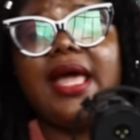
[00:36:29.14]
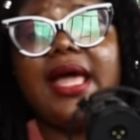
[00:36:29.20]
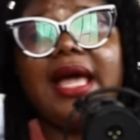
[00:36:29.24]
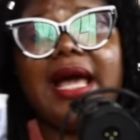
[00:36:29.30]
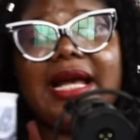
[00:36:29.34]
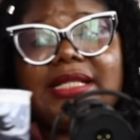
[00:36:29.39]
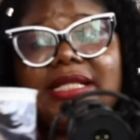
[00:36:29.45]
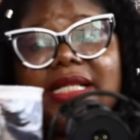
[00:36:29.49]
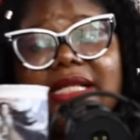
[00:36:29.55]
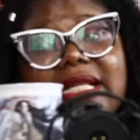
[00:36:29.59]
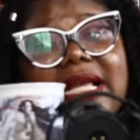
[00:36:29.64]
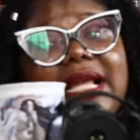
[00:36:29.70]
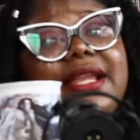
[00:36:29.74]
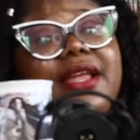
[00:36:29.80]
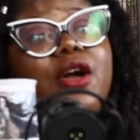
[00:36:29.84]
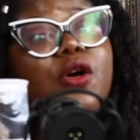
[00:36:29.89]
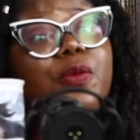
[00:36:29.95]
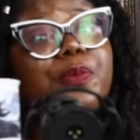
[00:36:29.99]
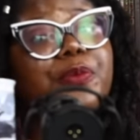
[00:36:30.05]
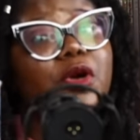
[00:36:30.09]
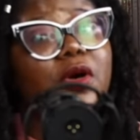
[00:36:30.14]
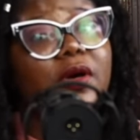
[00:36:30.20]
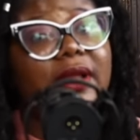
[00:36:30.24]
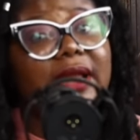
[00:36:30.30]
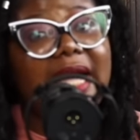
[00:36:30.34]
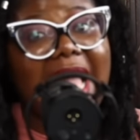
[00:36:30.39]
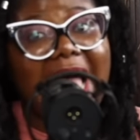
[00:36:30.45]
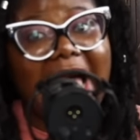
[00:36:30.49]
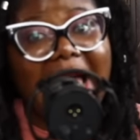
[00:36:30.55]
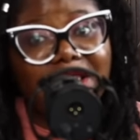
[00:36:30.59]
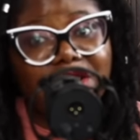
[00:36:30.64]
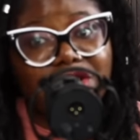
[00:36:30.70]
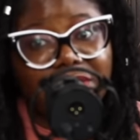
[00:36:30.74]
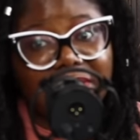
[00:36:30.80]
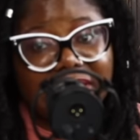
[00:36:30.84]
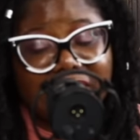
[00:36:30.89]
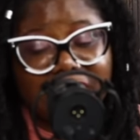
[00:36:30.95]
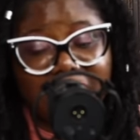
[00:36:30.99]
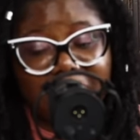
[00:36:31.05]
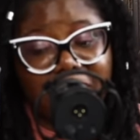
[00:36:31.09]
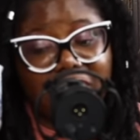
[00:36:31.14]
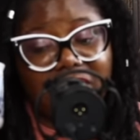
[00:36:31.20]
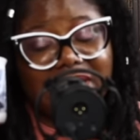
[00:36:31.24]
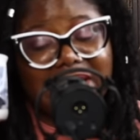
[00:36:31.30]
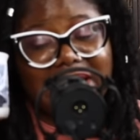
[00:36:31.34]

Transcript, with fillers: I sincerely hope you all are hydrating because,